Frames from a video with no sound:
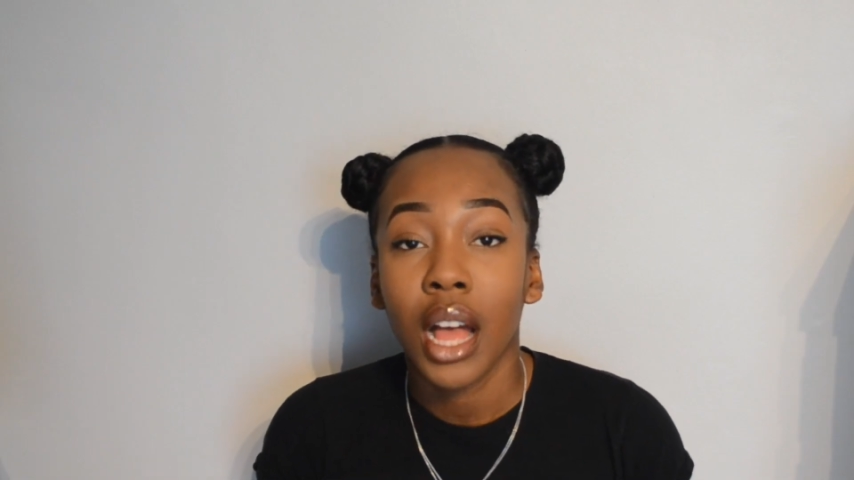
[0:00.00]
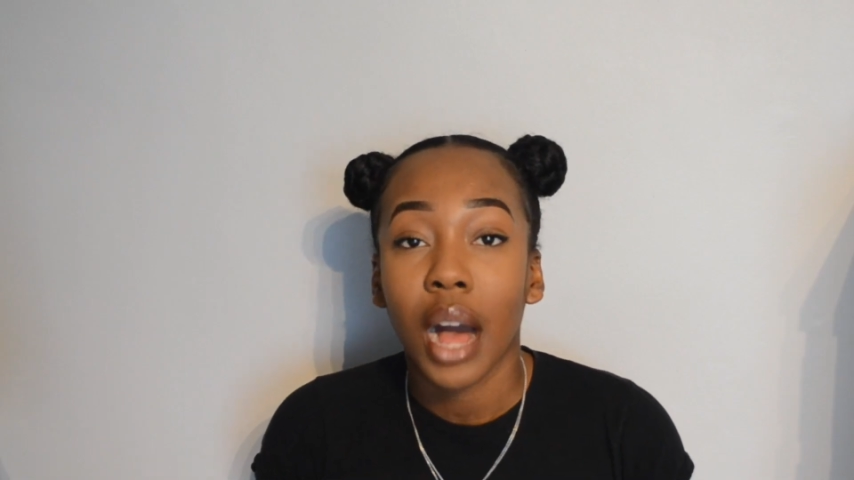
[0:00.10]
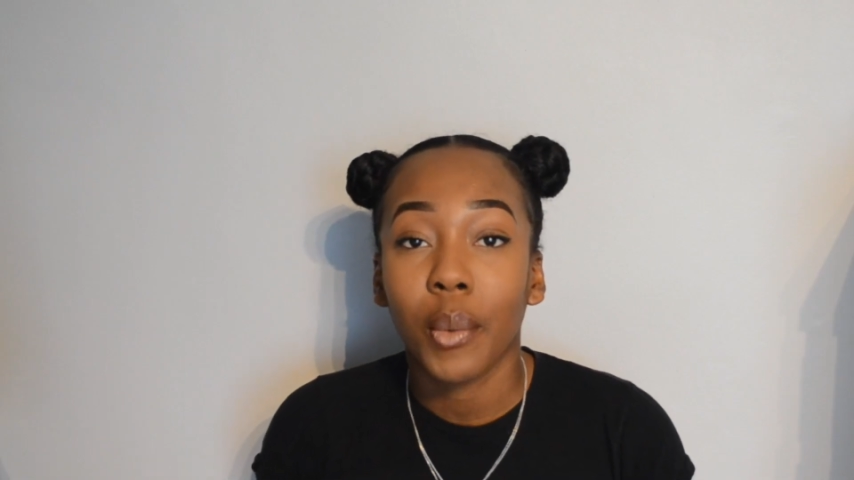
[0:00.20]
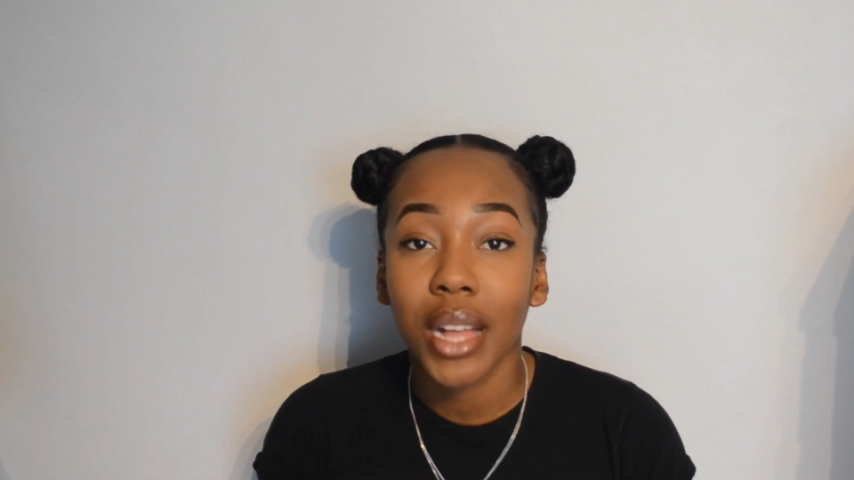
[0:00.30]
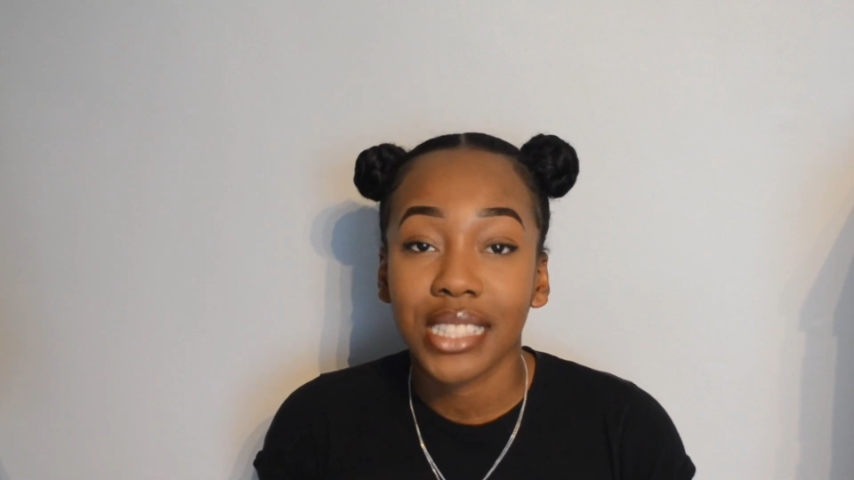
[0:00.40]
I
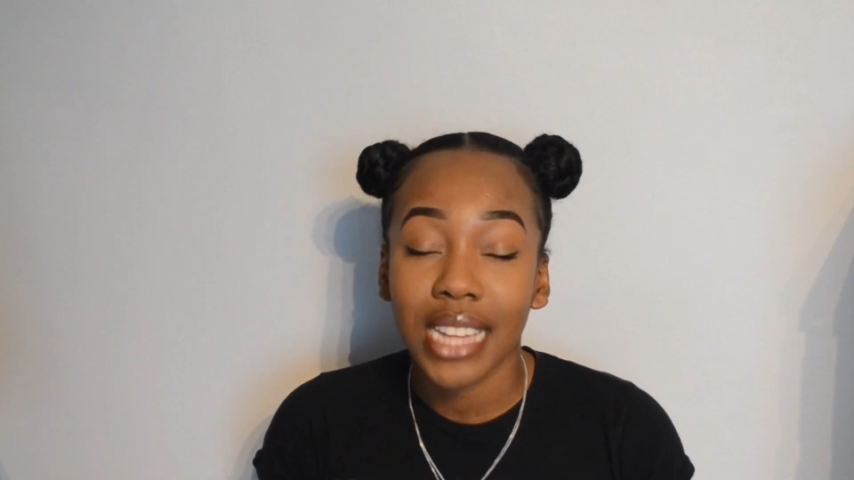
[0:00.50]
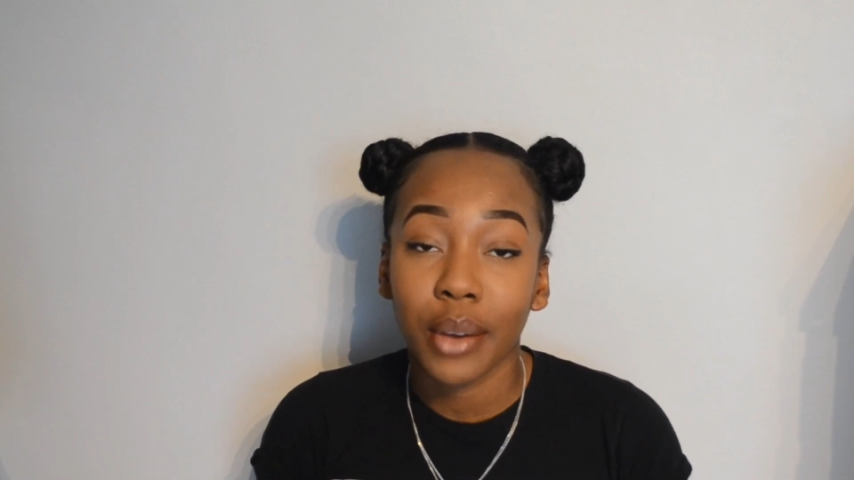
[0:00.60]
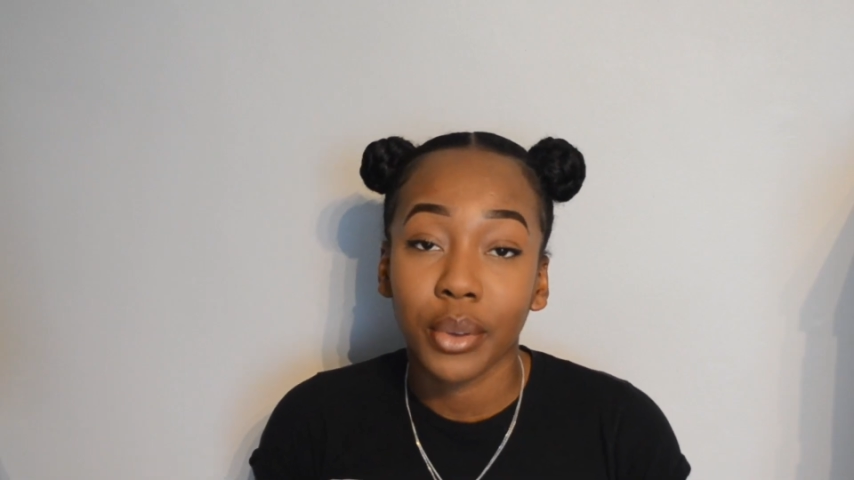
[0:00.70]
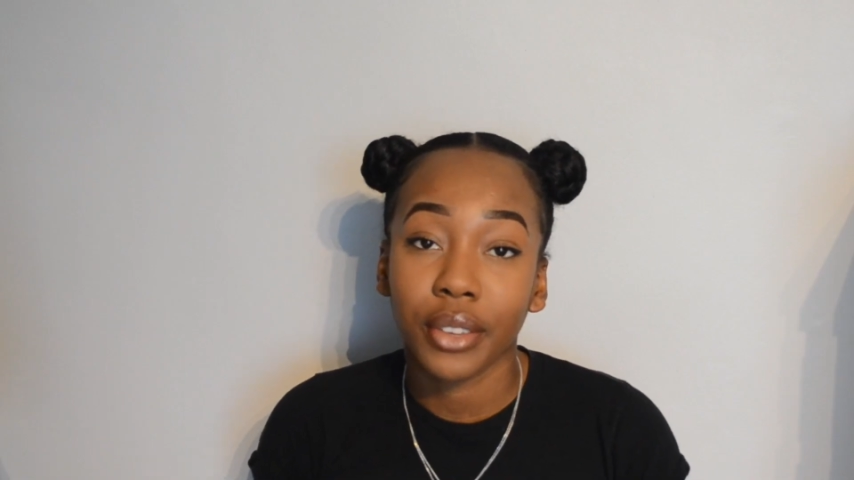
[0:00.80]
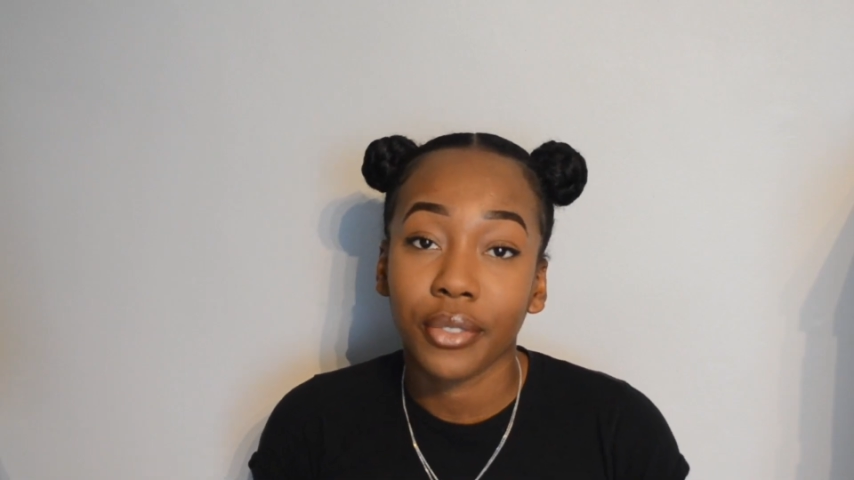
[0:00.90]
worked out
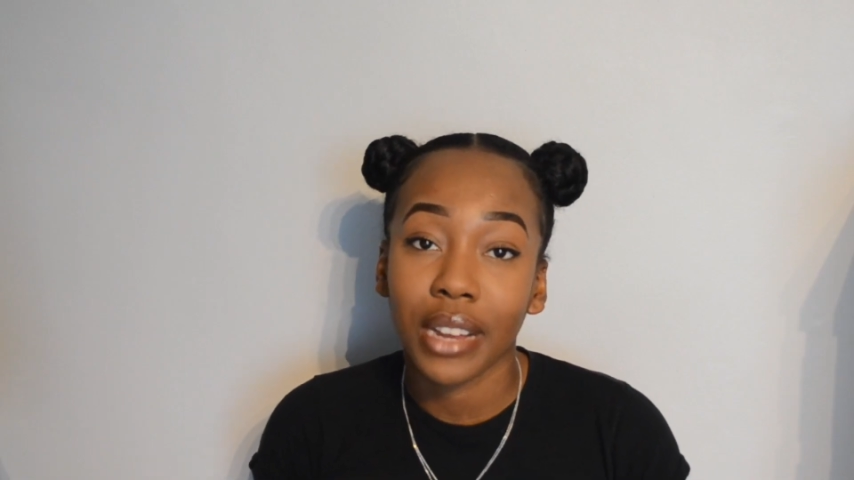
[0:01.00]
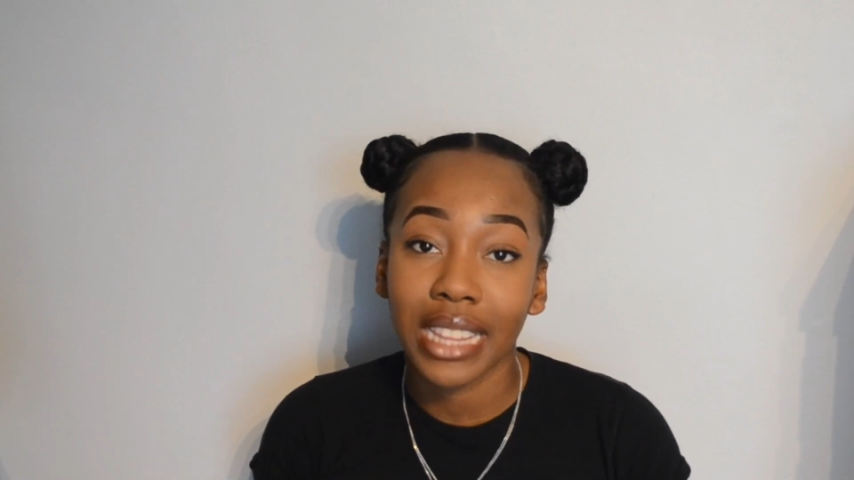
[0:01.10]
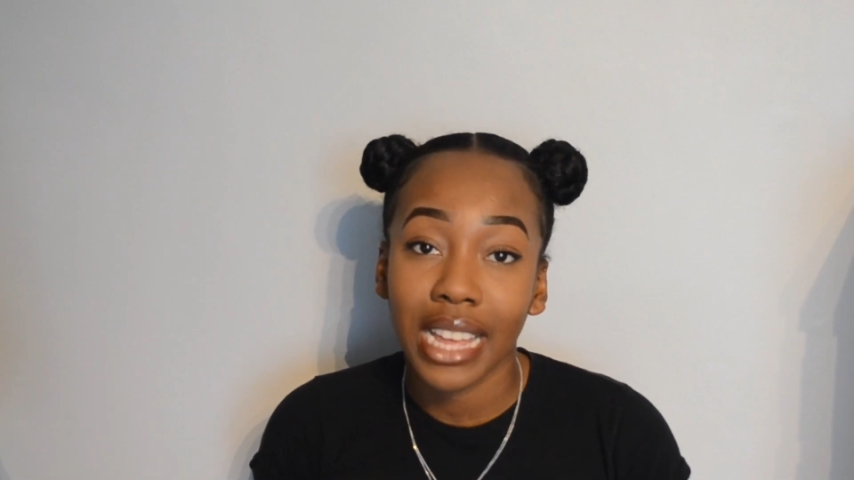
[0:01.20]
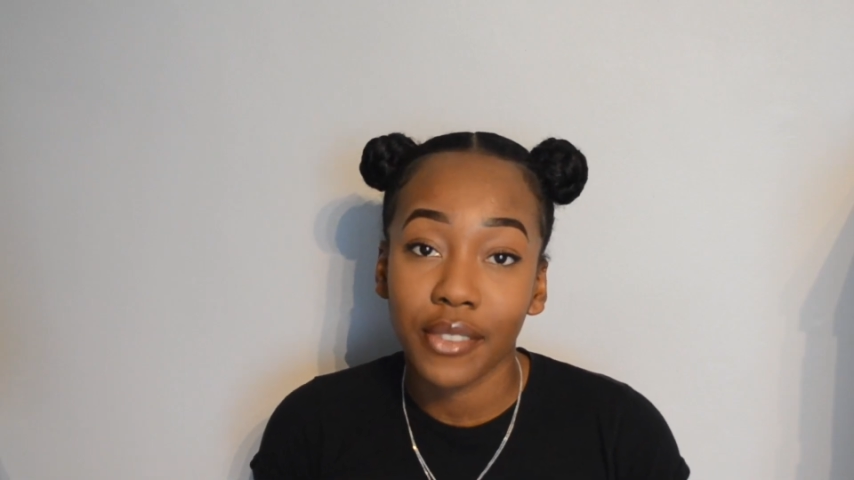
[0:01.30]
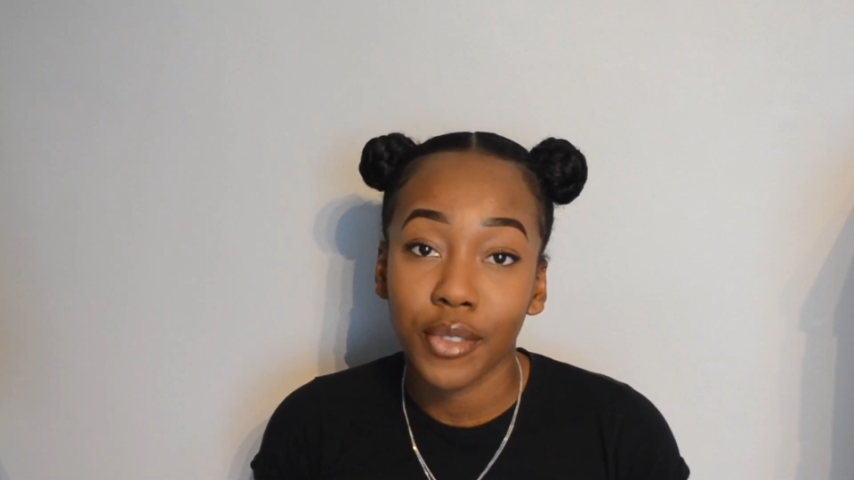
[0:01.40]
with a friend
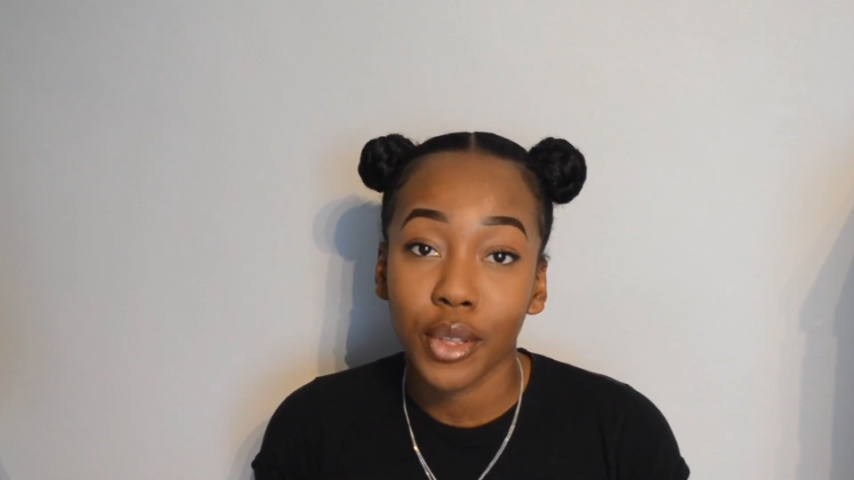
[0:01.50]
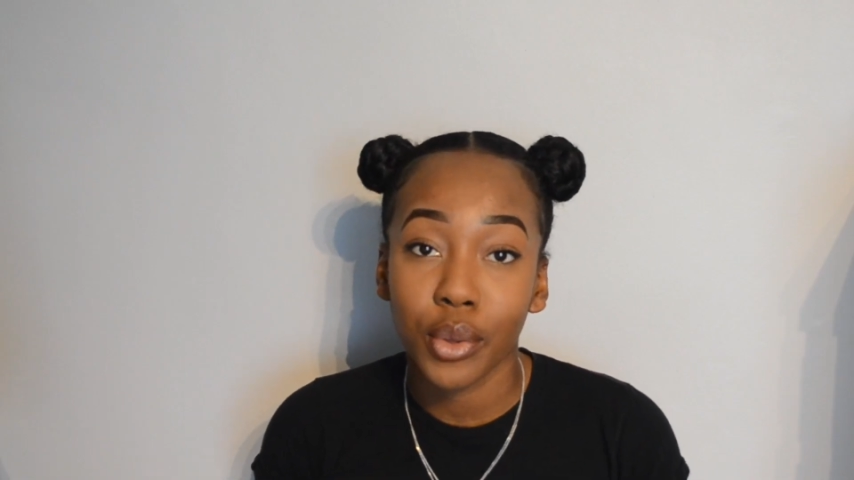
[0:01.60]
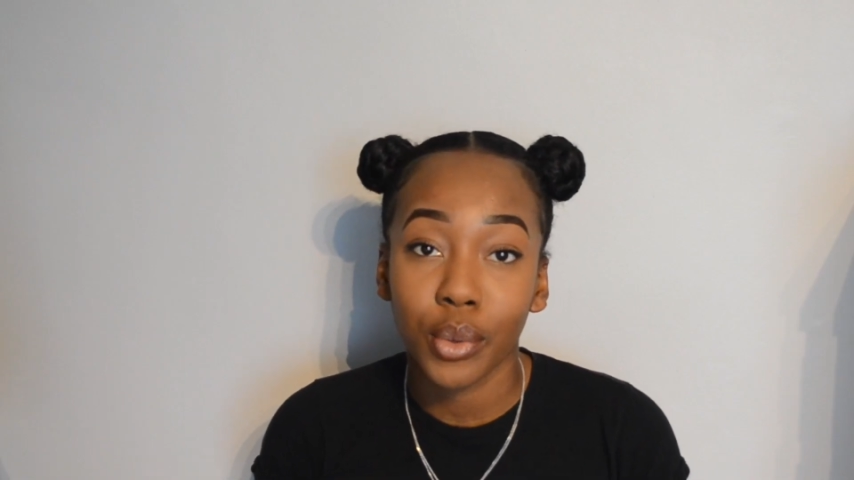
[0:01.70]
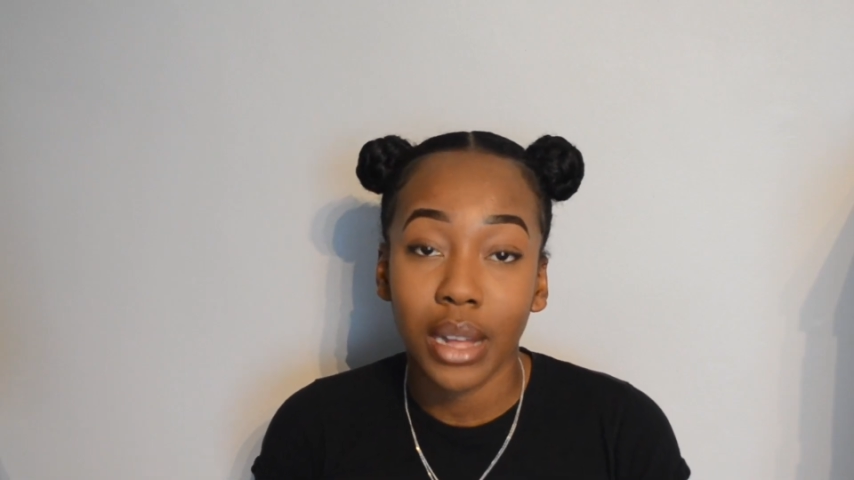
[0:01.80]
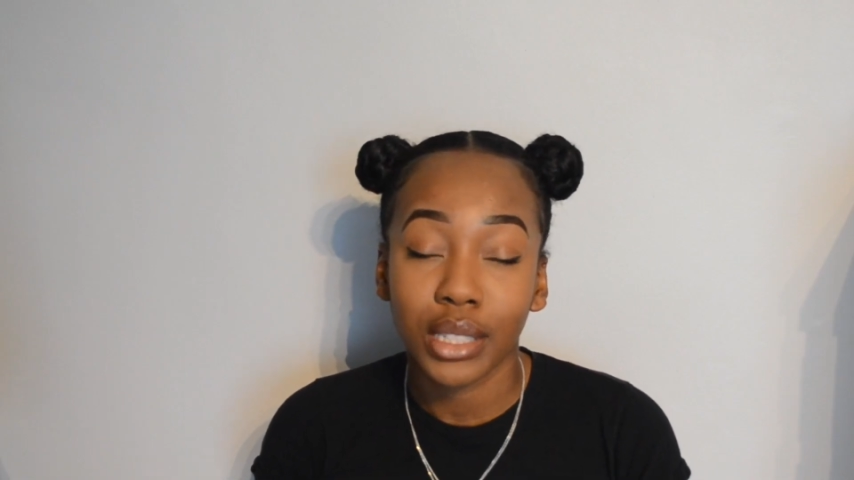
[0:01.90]
that if you